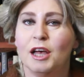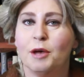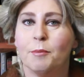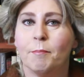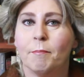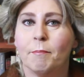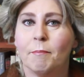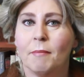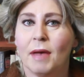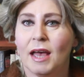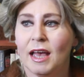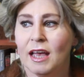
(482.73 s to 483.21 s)

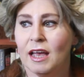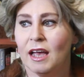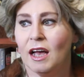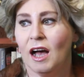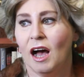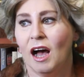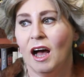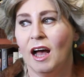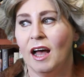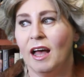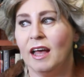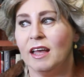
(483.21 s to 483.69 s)
but
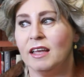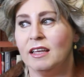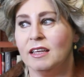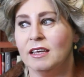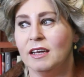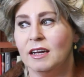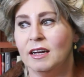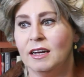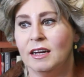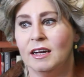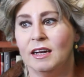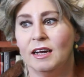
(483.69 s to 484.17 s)

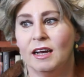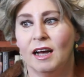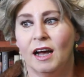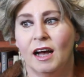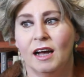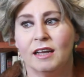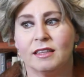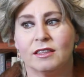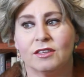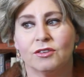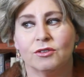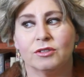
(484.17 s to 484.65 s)
I
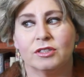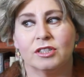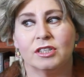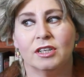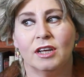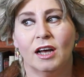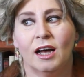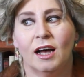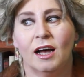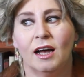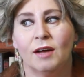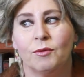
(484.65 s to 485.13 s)
thought
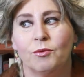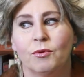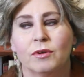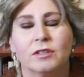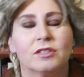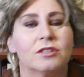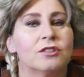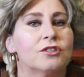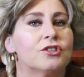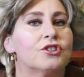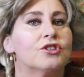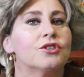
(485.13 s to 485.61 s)
I
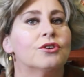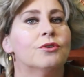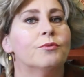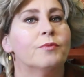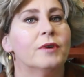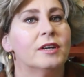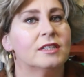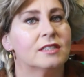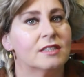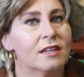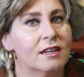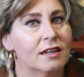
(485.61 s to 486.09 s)
wasn't sure
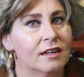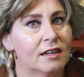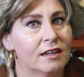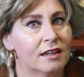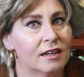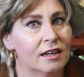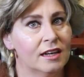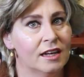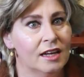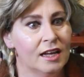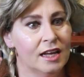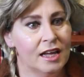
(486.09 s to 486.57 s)

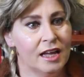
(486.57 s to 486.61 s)
whether